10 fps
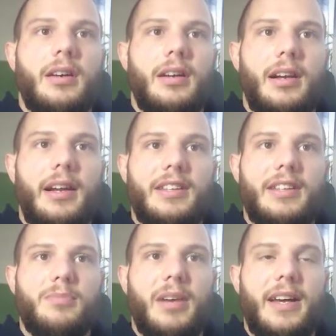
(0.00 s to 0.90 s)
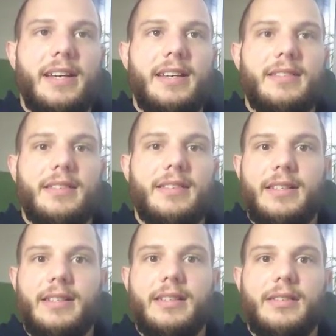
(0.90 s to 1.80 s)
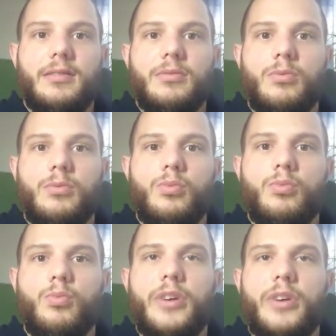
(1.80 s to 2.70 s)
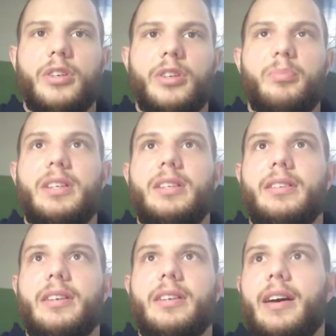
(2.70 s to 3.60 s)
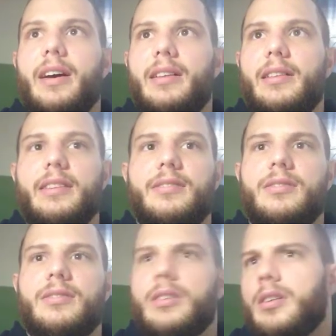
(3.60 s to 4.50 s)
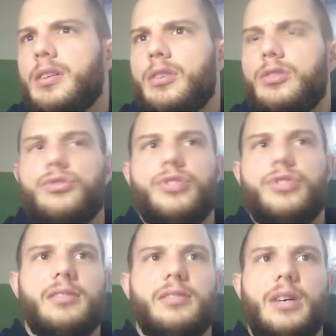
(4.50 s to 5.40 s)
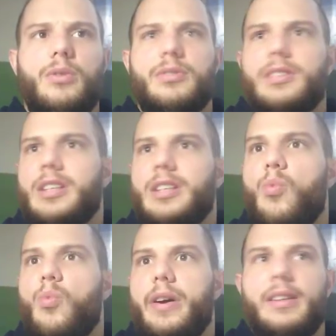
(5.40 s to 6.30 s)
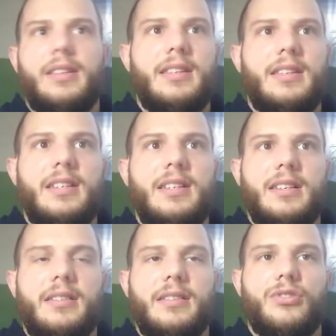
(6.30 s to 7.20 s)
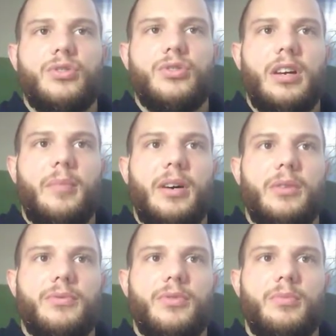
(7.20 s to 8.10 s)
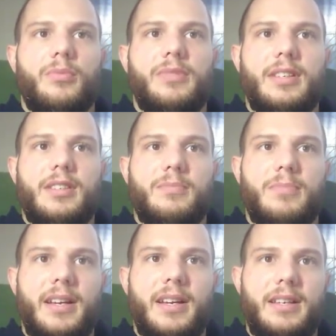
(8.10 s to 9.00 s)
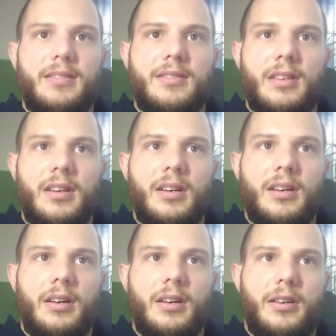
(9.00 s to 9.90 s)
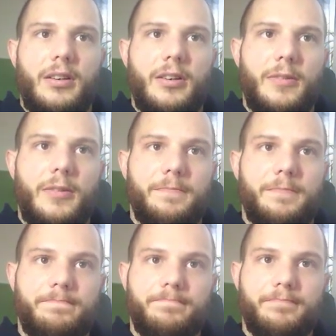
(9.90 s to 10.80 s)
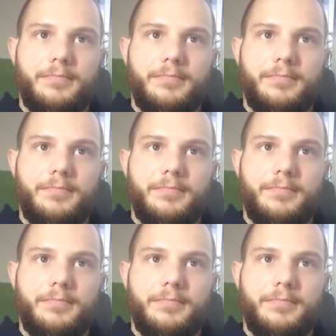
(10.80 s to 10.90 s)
let's place it, where should it be in the end? Let's check this out, somewhere here. It should come out from this place, something